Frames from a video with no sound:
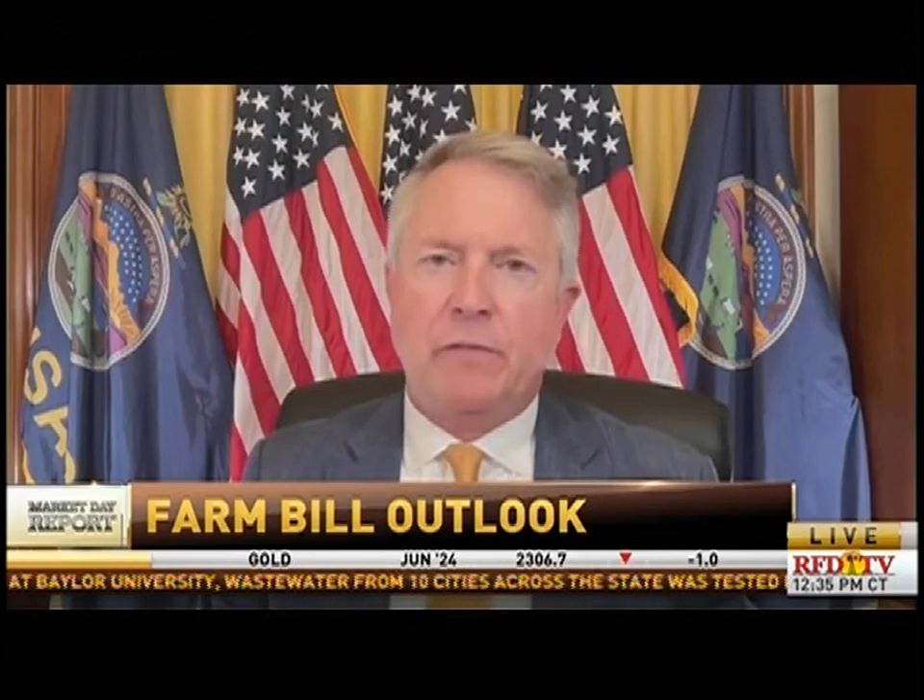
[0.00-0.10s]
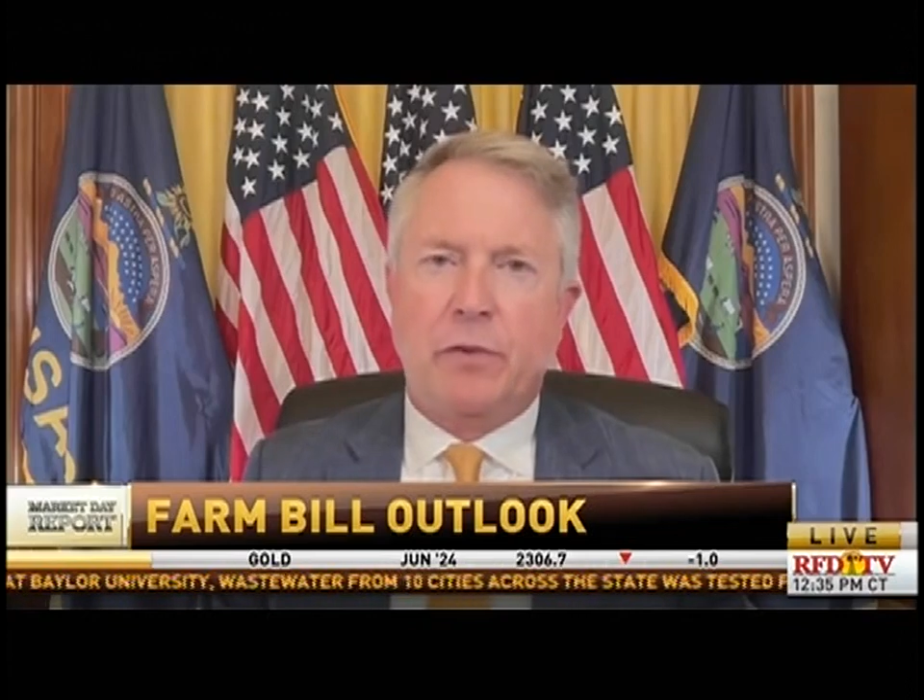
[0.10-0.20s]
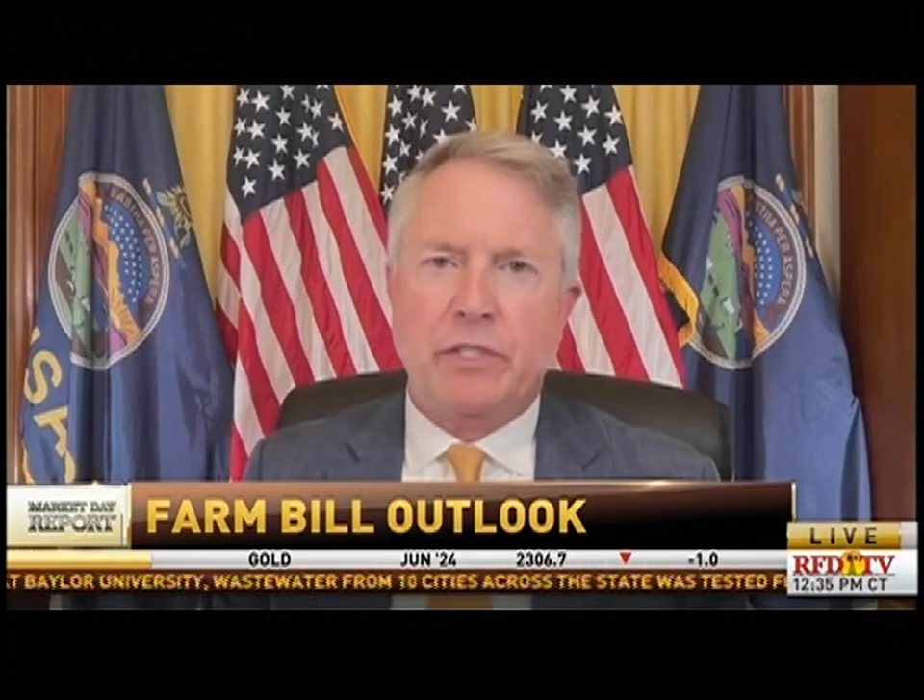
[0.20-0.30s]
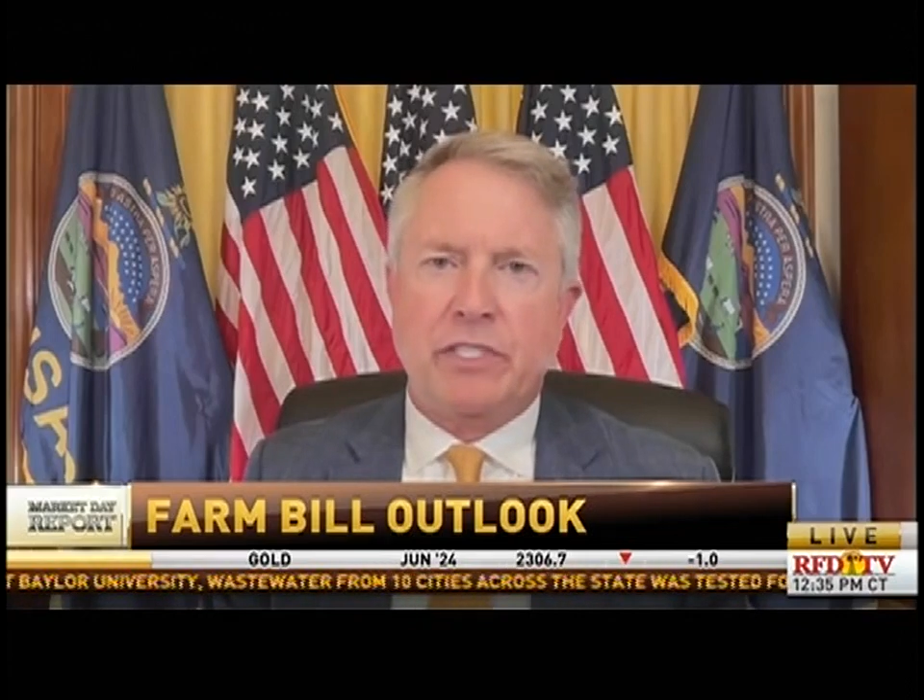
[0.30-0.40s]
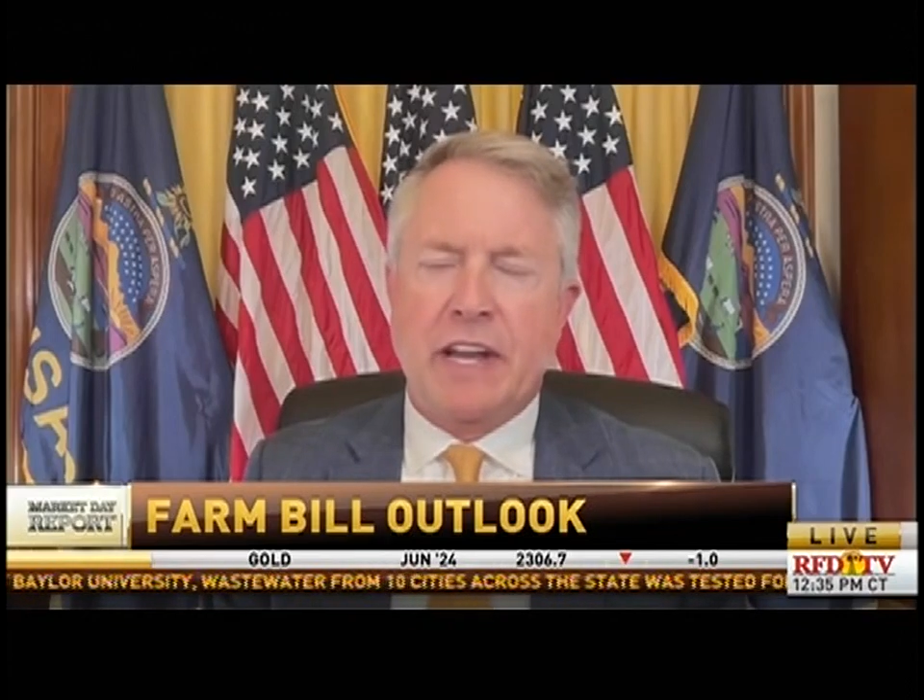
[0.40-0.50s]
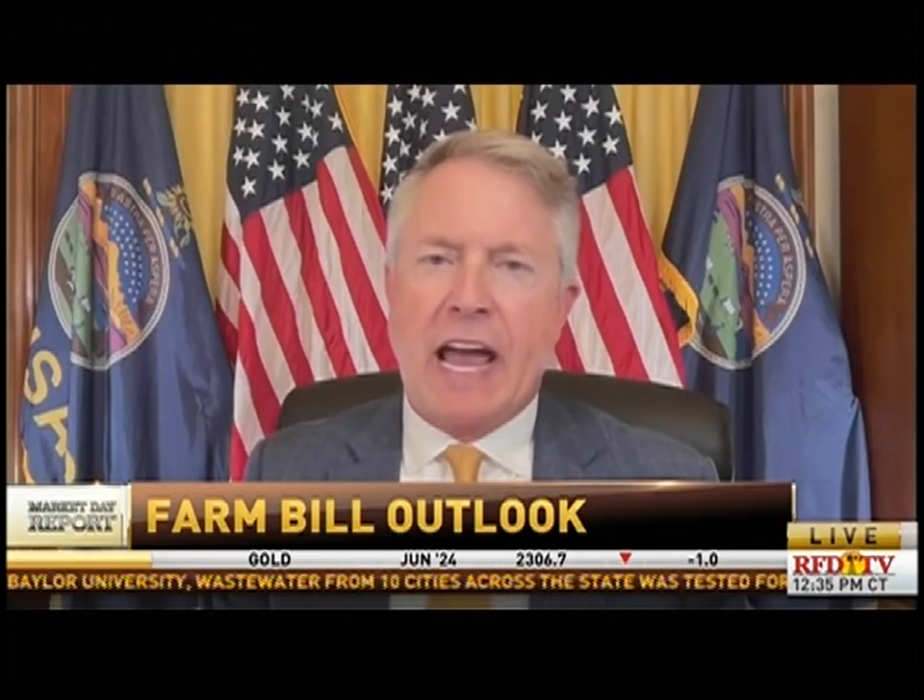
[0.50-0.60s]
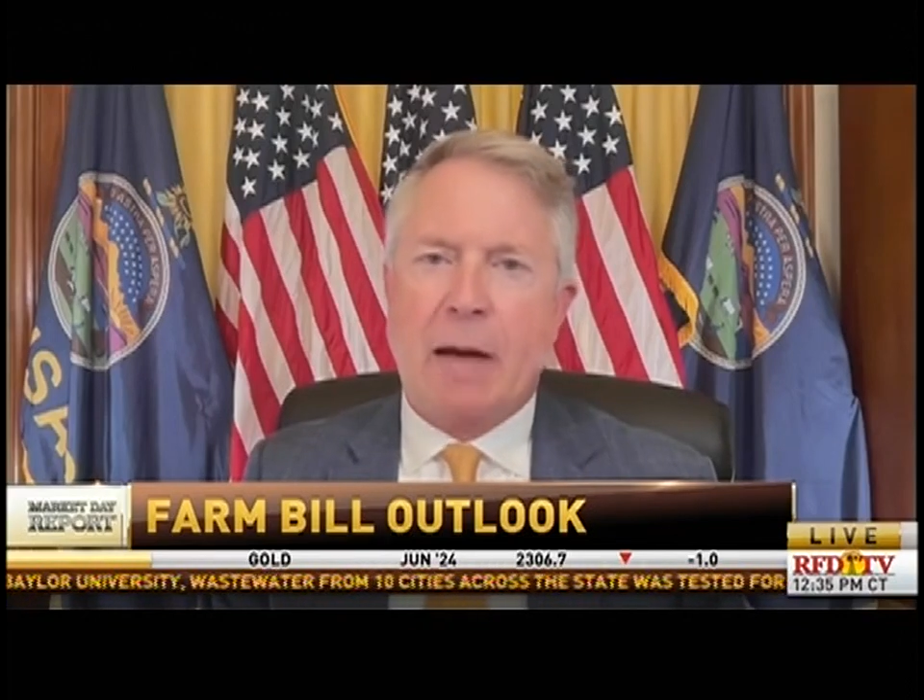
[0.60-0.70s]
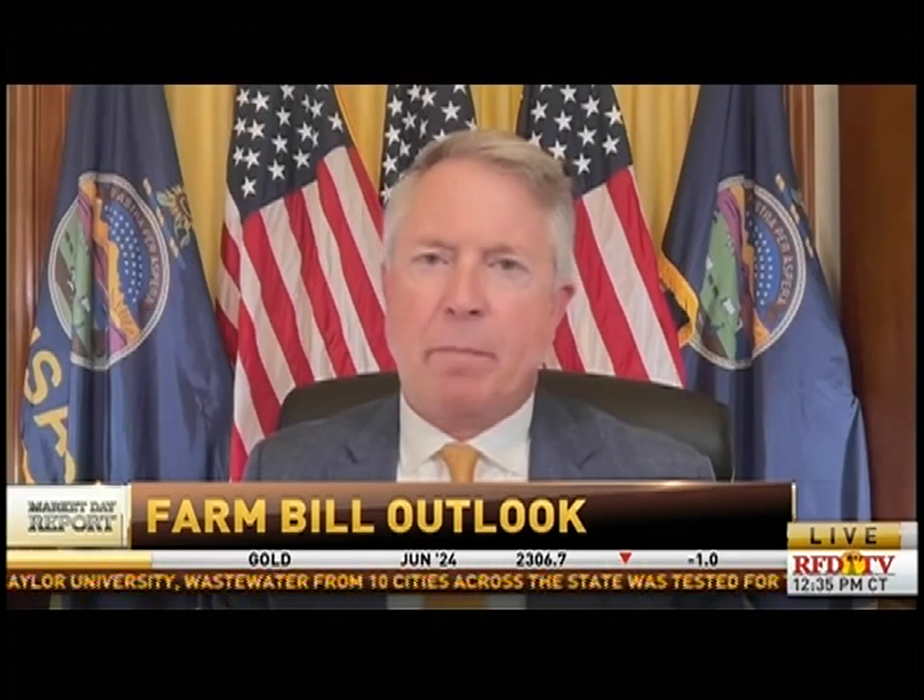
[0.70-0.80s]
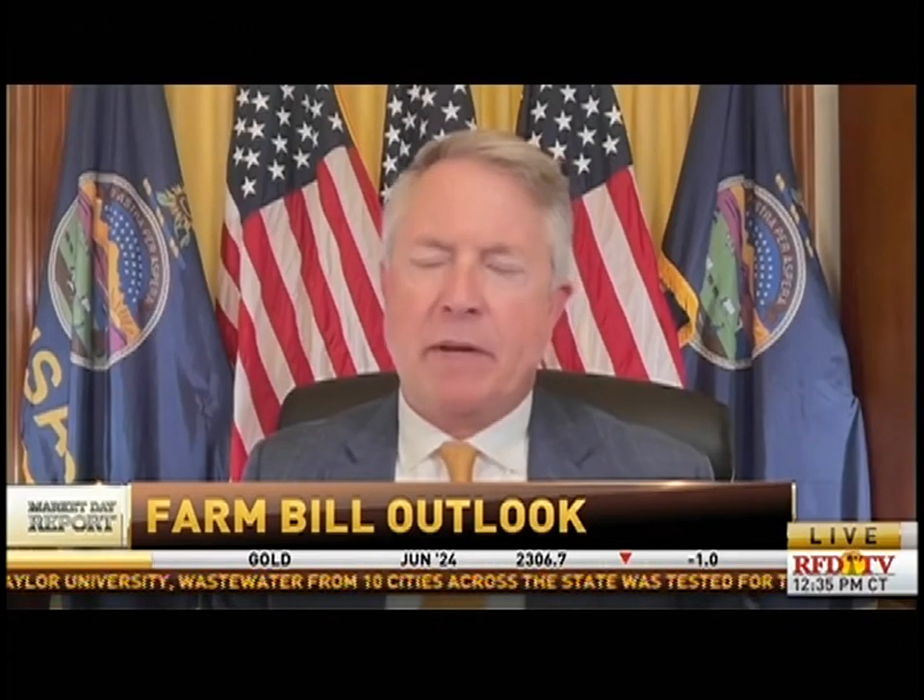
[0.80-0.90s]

for SNAP.